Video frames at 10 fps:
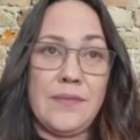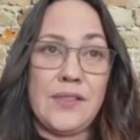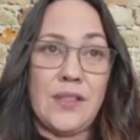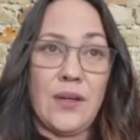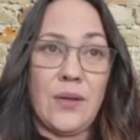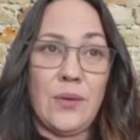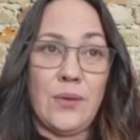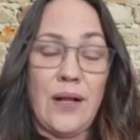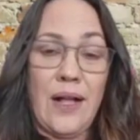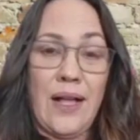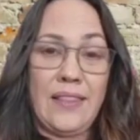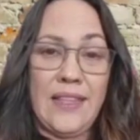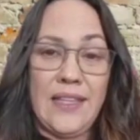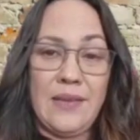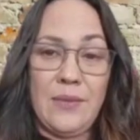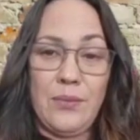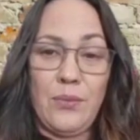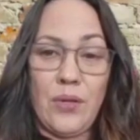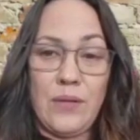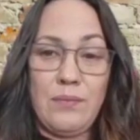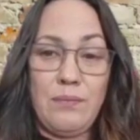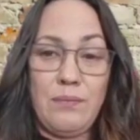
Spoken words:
So I think it would